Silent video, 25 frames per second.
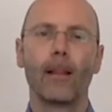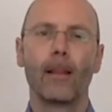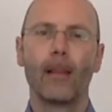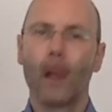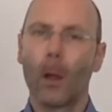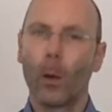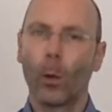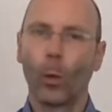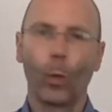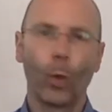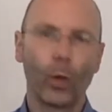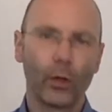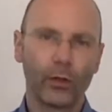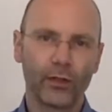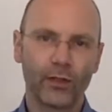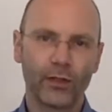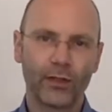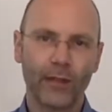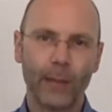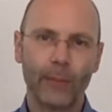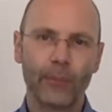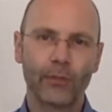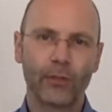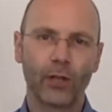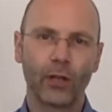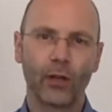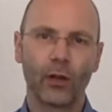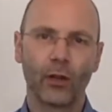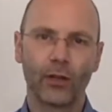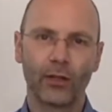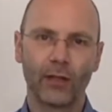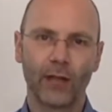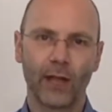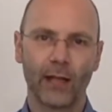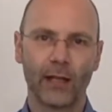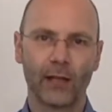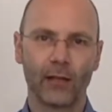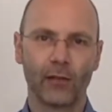what steps can I
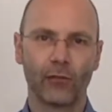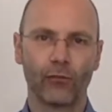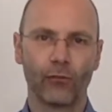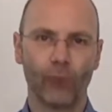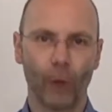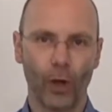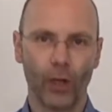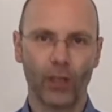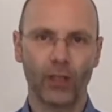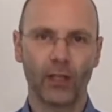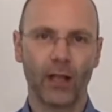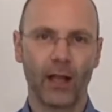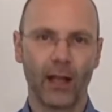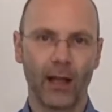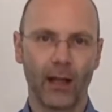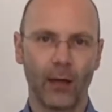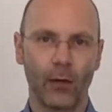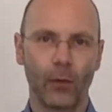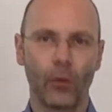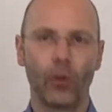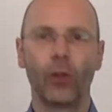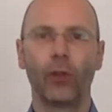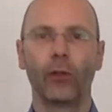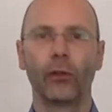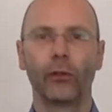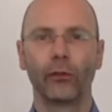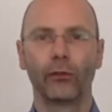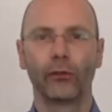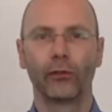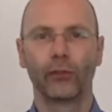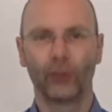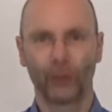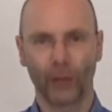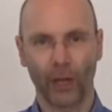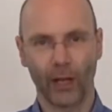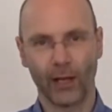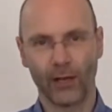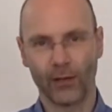take right now to
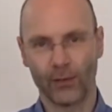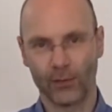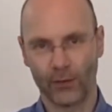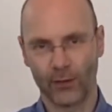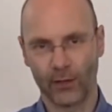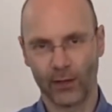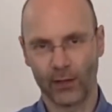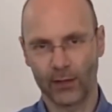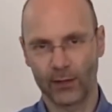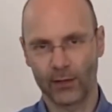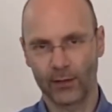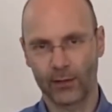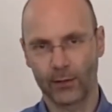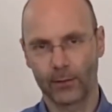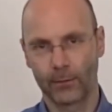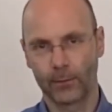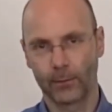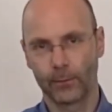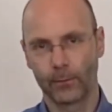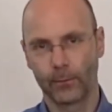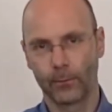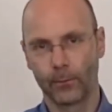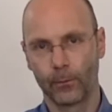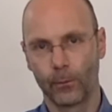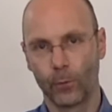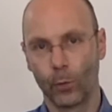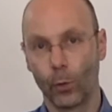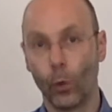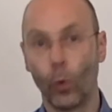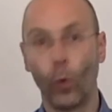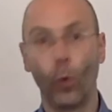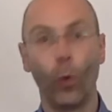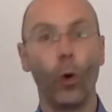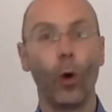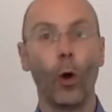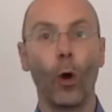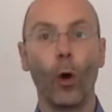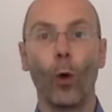change this?
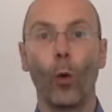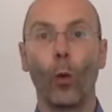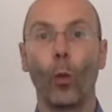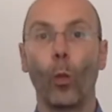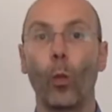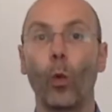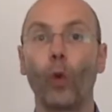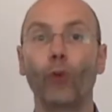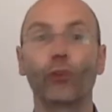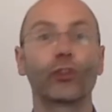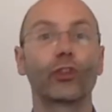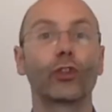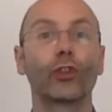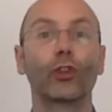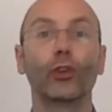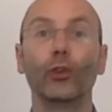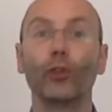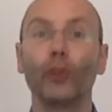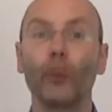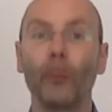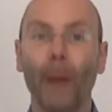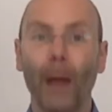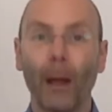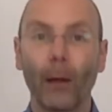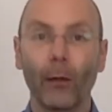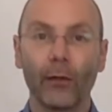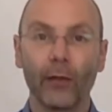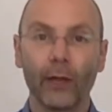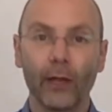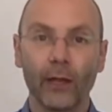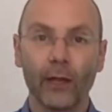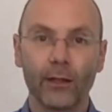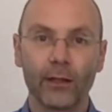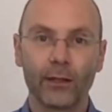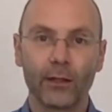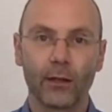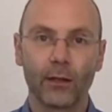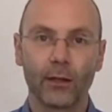Or what's good about
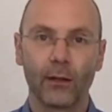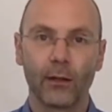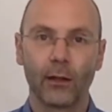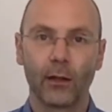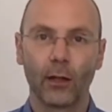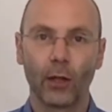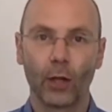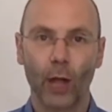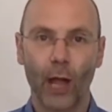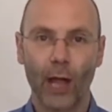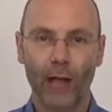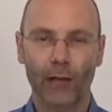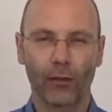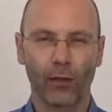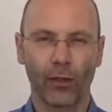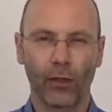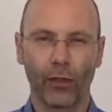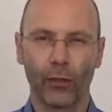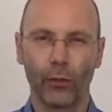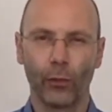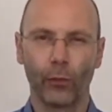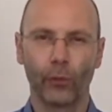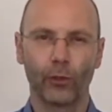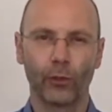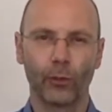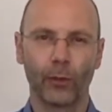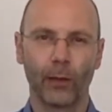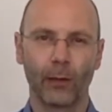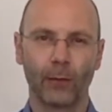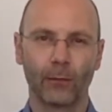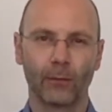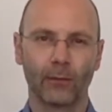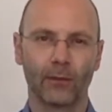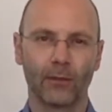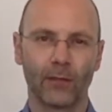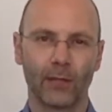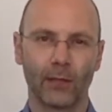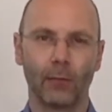this that I hadn't thought about
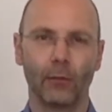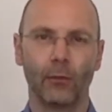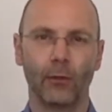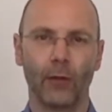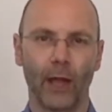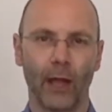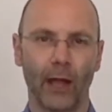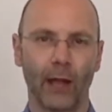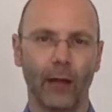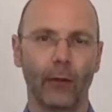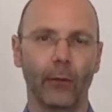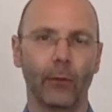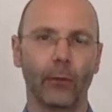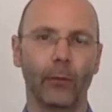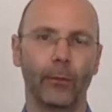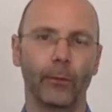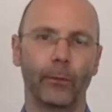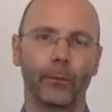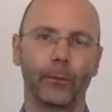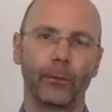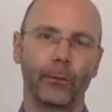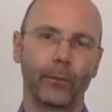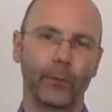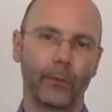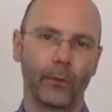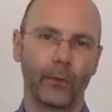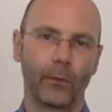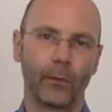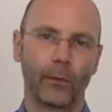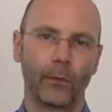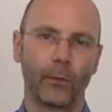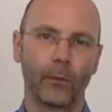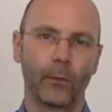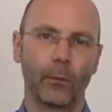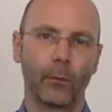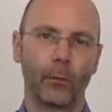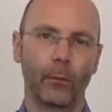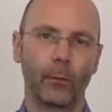until now?
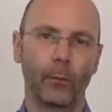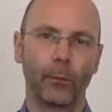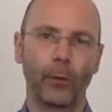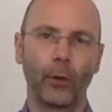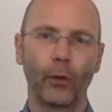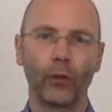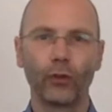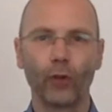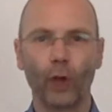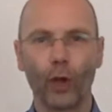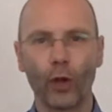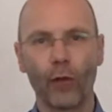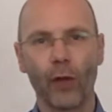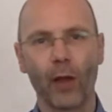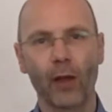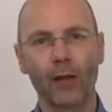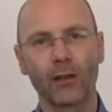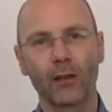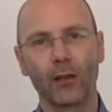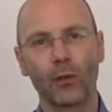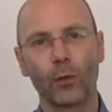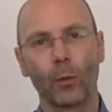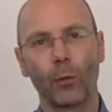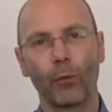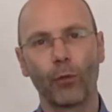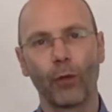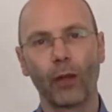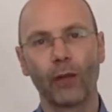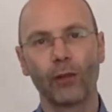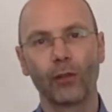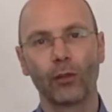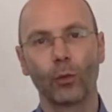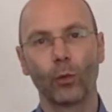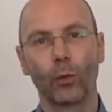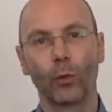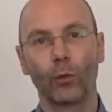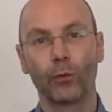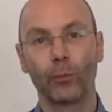By directing your brain
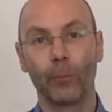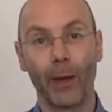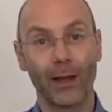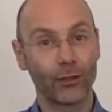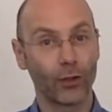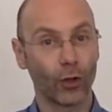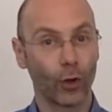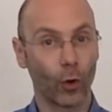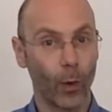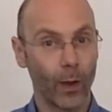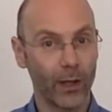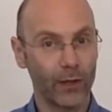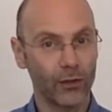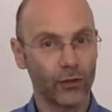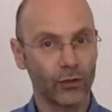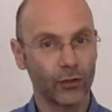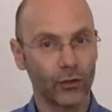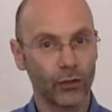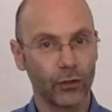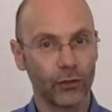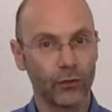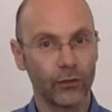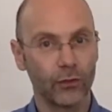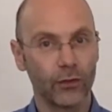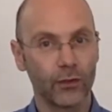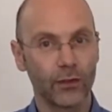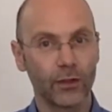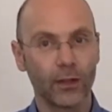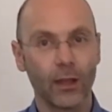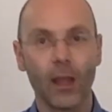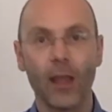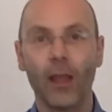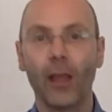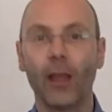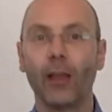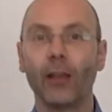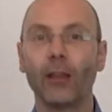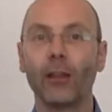towards better questions,
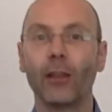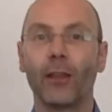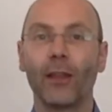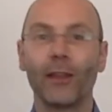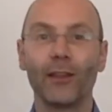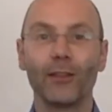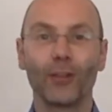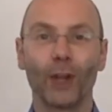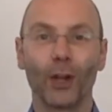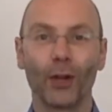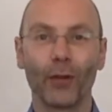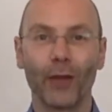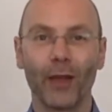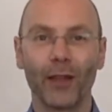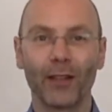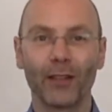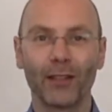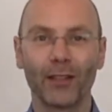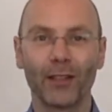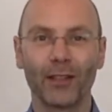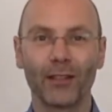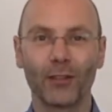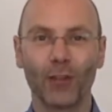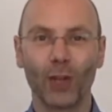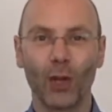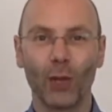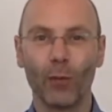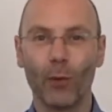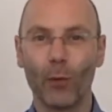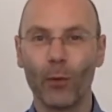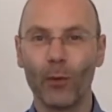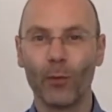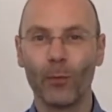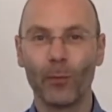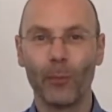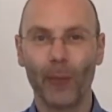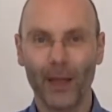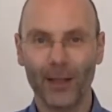you're then directing it to come up
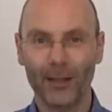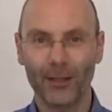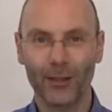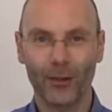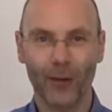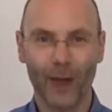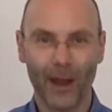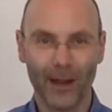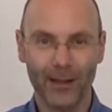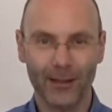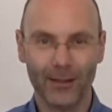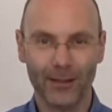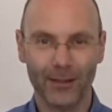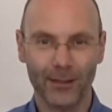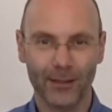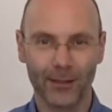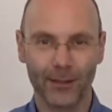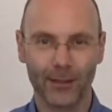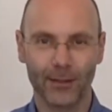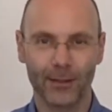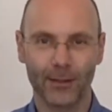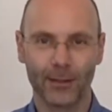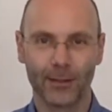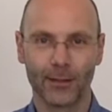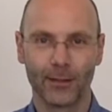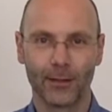with better answers.